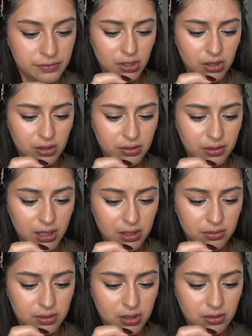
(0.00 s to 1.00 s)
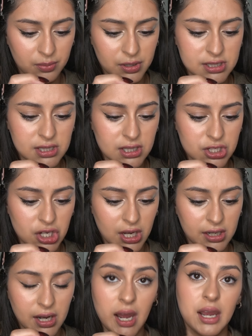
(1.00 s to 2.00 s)
Girl, I don't know, but it's in the
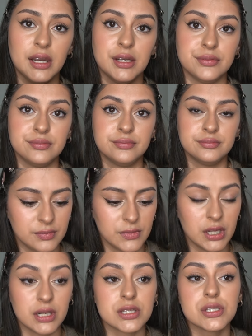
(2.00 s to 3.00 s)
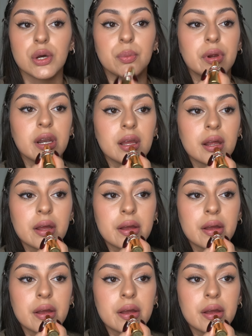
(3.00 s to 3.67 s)
shade 9. It is so pretty.